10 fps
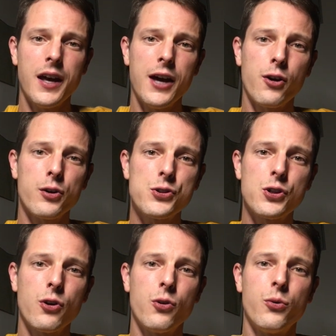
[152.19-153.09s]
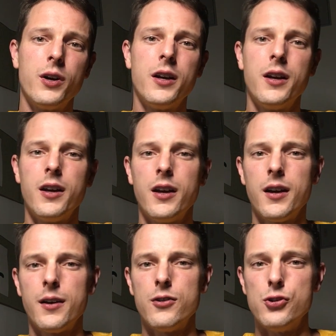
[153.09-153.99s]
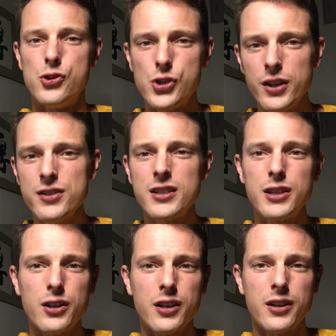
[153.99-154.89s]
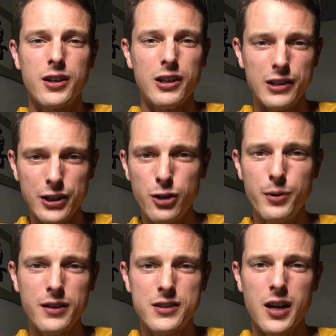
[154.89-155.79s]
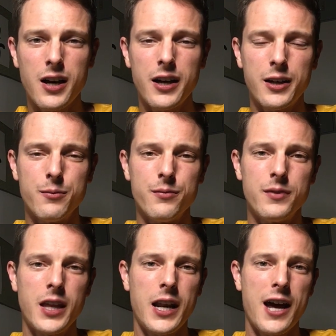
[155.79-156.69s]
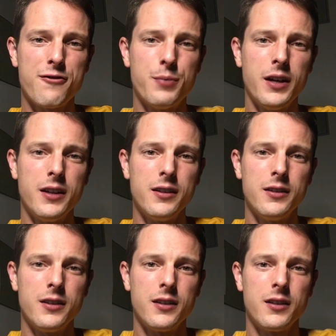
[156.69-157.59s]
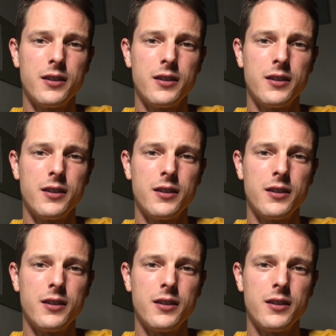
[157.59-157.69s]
And also, just in a little bit of time that I've been,